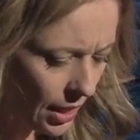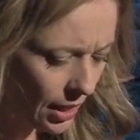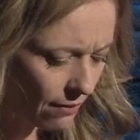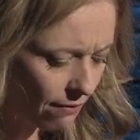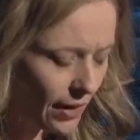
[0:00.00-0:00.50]

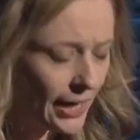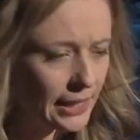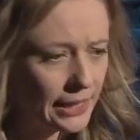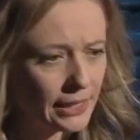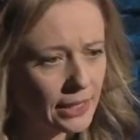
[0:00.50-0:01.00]
And
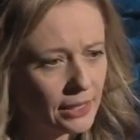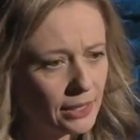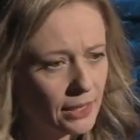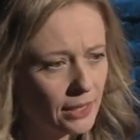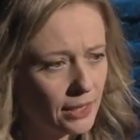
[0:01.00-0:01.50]
finally,
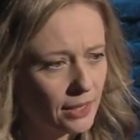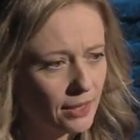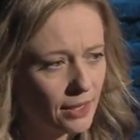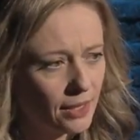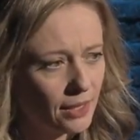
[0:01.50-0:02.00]

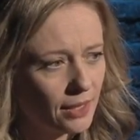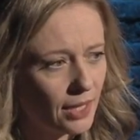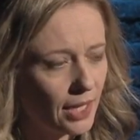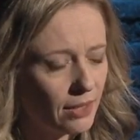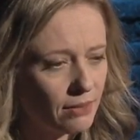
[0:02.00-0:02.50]

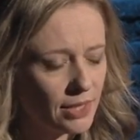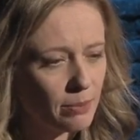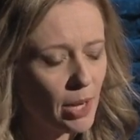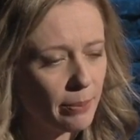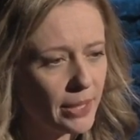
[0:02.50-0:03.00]
and this
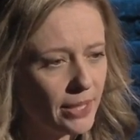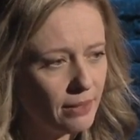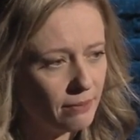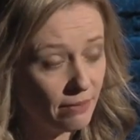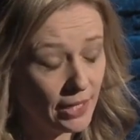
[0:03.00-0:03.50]
might be,
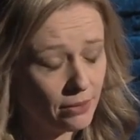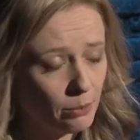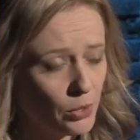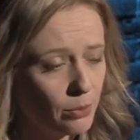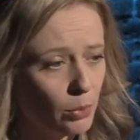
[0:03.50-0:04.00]
in fact, the
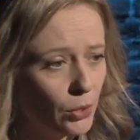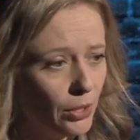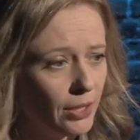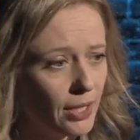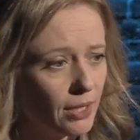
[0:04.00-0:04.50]
most
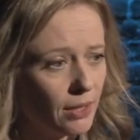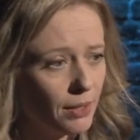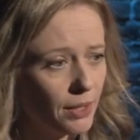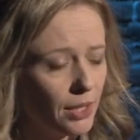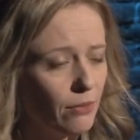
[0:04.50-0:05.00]
important,
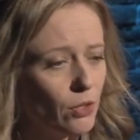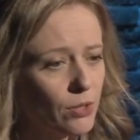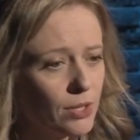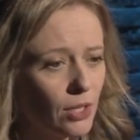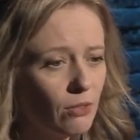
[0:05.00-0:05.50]
give
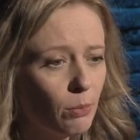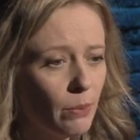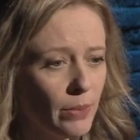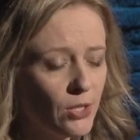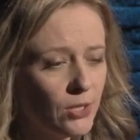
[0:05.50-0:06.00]
yourself
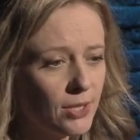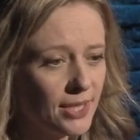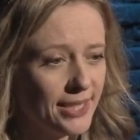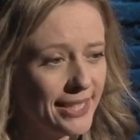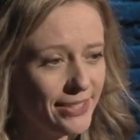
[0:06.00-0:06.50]
permission to
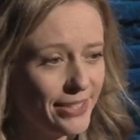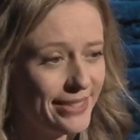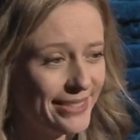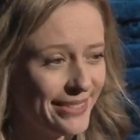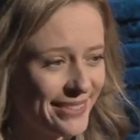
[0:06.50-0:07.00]
date
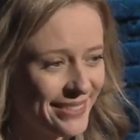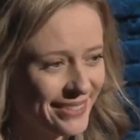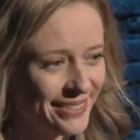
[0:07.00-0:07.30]
Jesus.